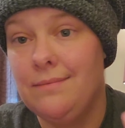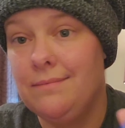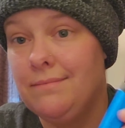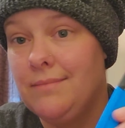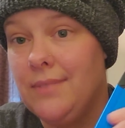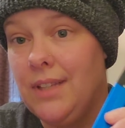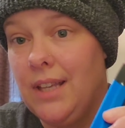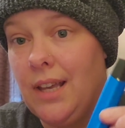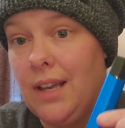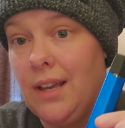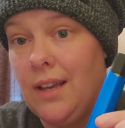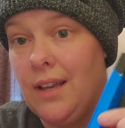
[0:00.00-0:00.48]

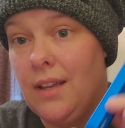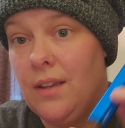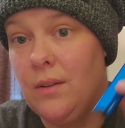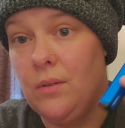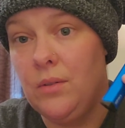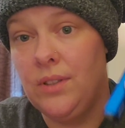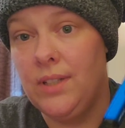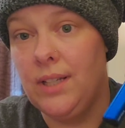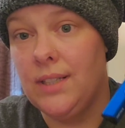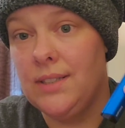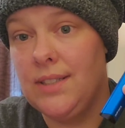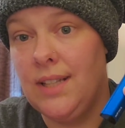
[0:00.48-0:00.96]
Yeah,
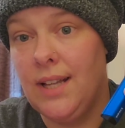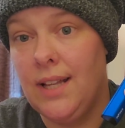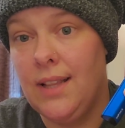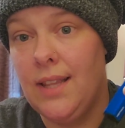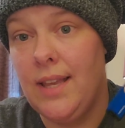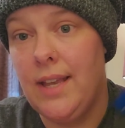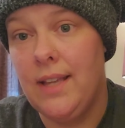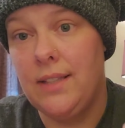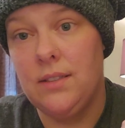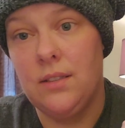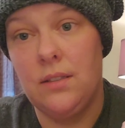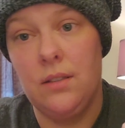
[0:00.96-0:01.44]
it does not
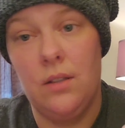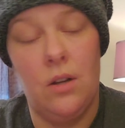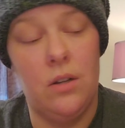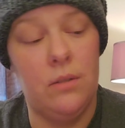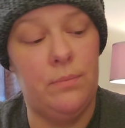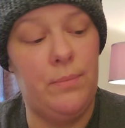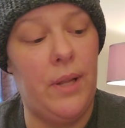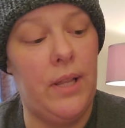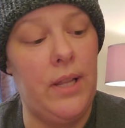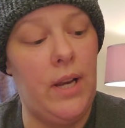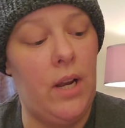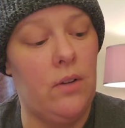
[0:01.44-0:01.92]
last long.
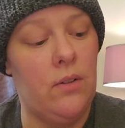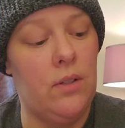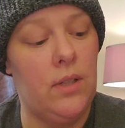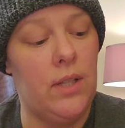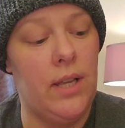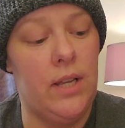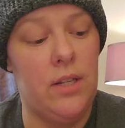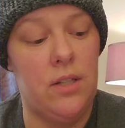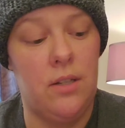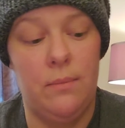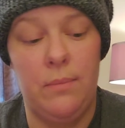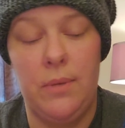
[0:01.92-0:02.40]
Probably not going to
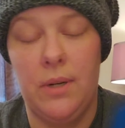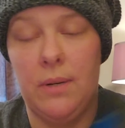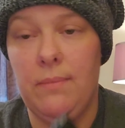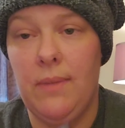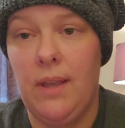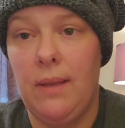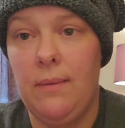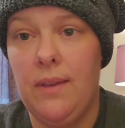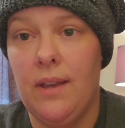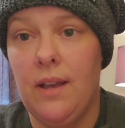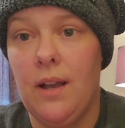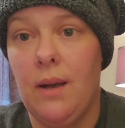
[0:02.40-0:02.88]
last you, but
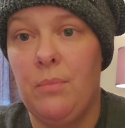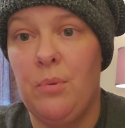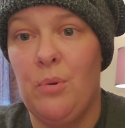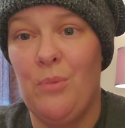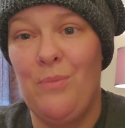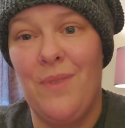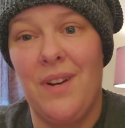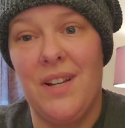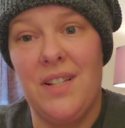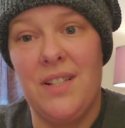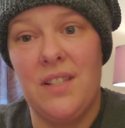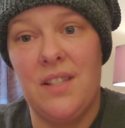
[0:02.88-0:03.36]
maybe a couple
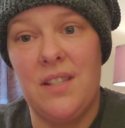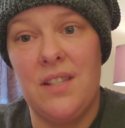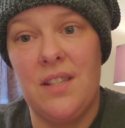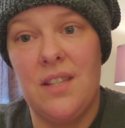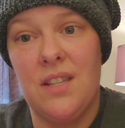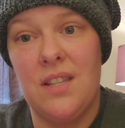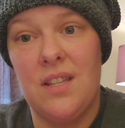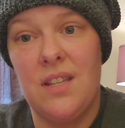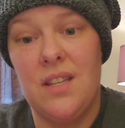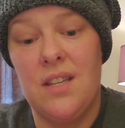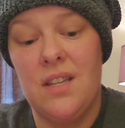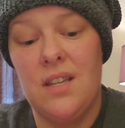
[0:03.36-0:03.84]
months.
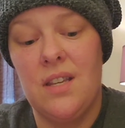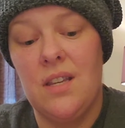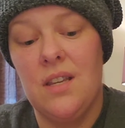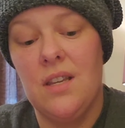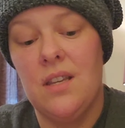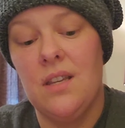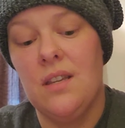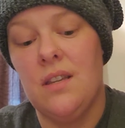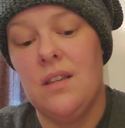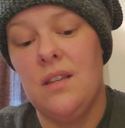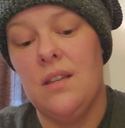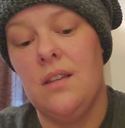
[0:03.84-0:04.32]

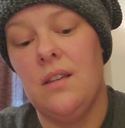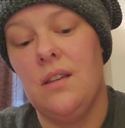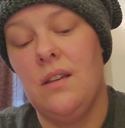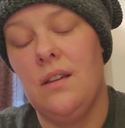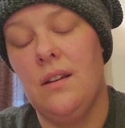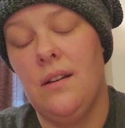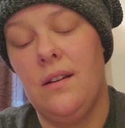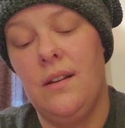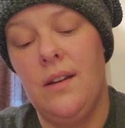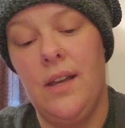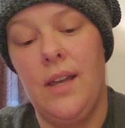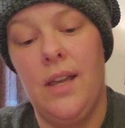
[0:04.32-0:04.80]

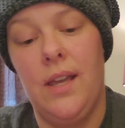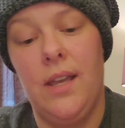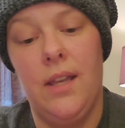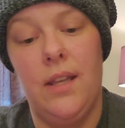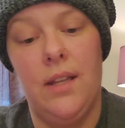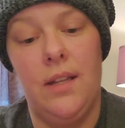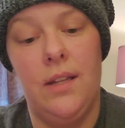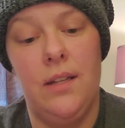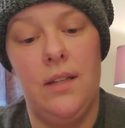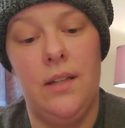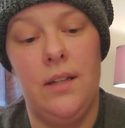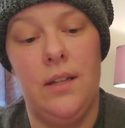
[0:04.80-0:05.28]

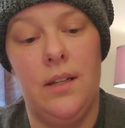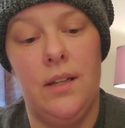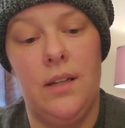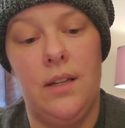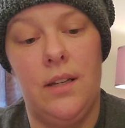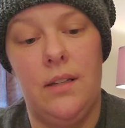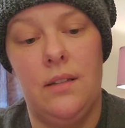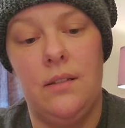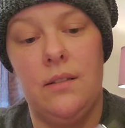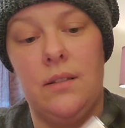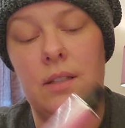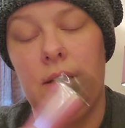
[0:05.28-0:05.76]
And
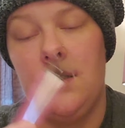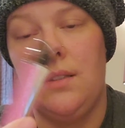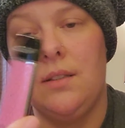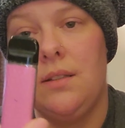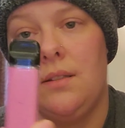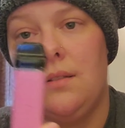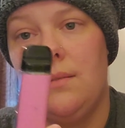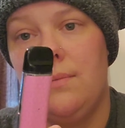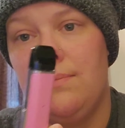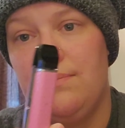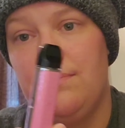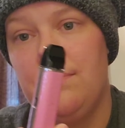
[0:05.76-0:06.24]
this
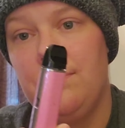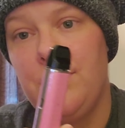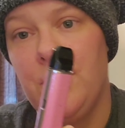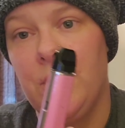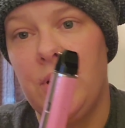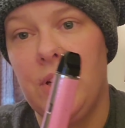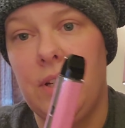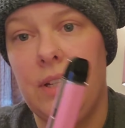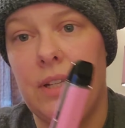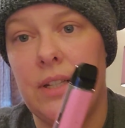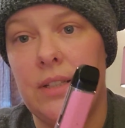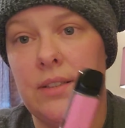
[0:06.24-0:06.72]
is
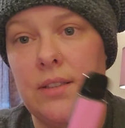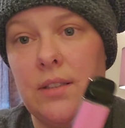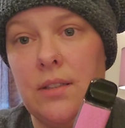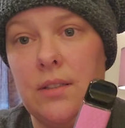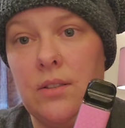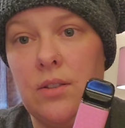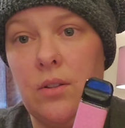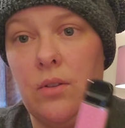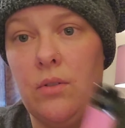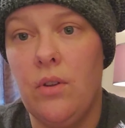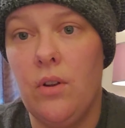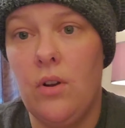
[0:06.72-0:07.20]
pretty
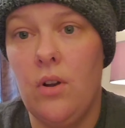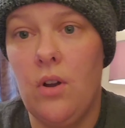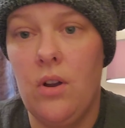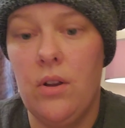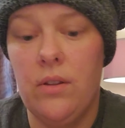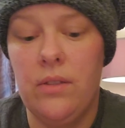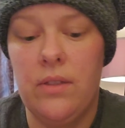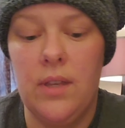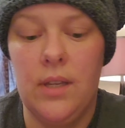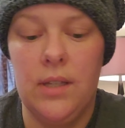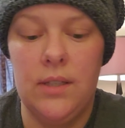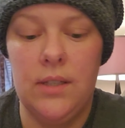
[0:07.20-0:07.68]
decent. So there
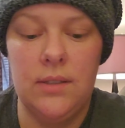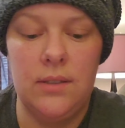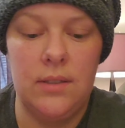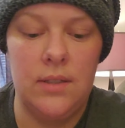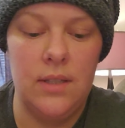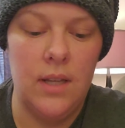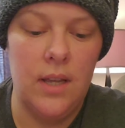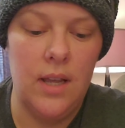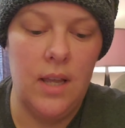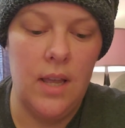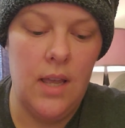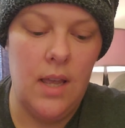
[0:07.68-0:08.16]
are things
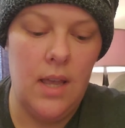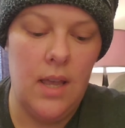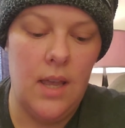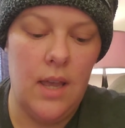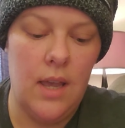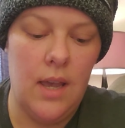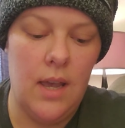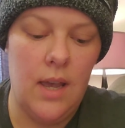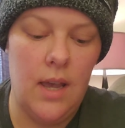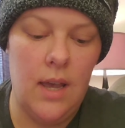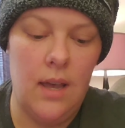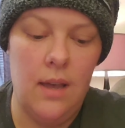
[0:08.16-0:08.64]

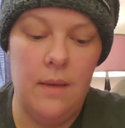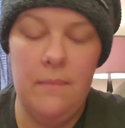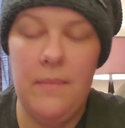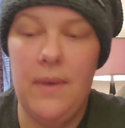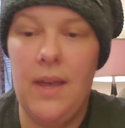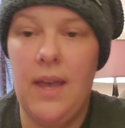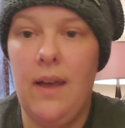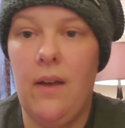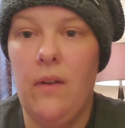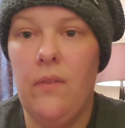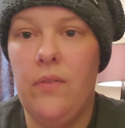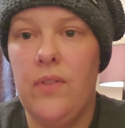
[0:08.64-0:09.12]

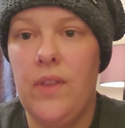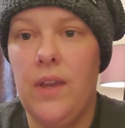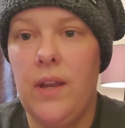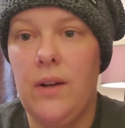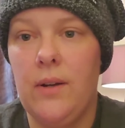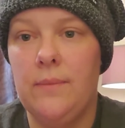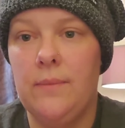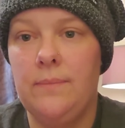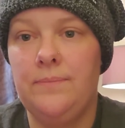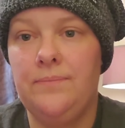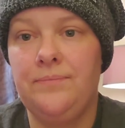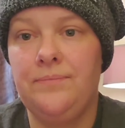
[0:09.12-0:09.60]
out
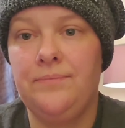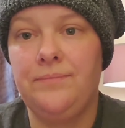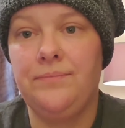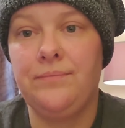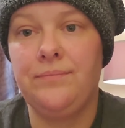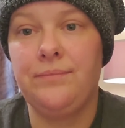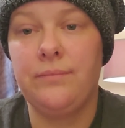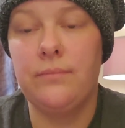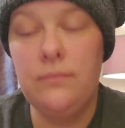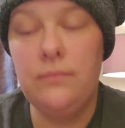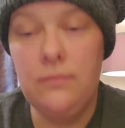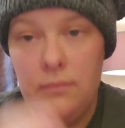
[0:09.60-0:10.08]
there.
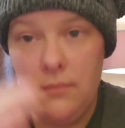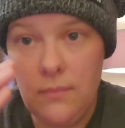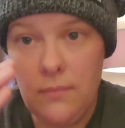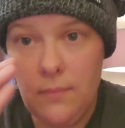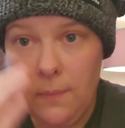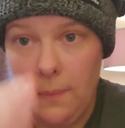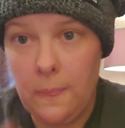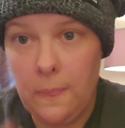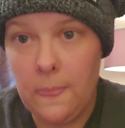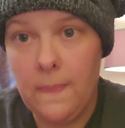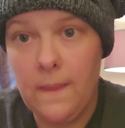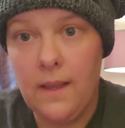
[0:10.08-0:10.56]

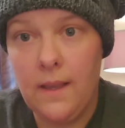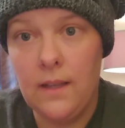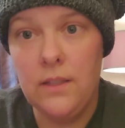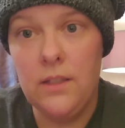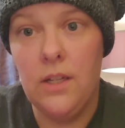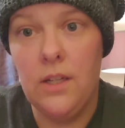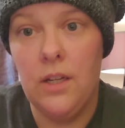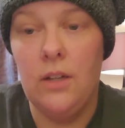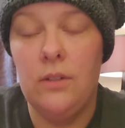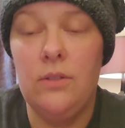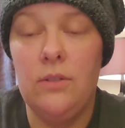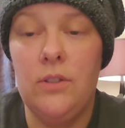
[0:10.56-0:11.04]

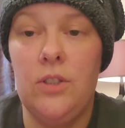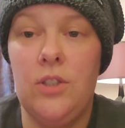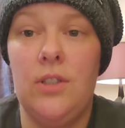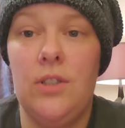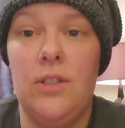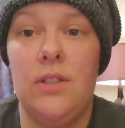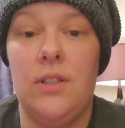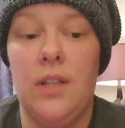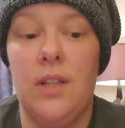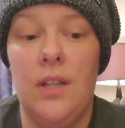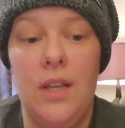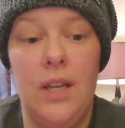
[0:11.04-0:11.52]
You
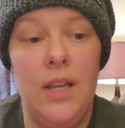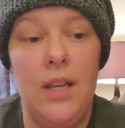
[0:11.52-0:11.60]
just,